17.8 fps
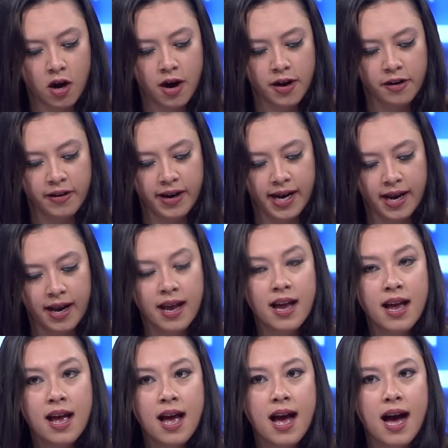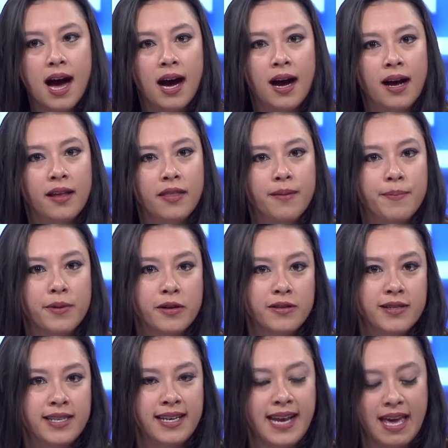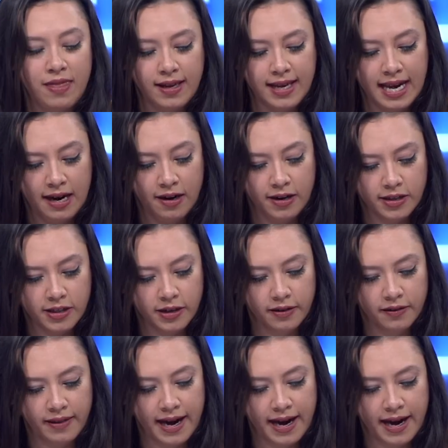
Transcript: honoring. Uh, the person and the character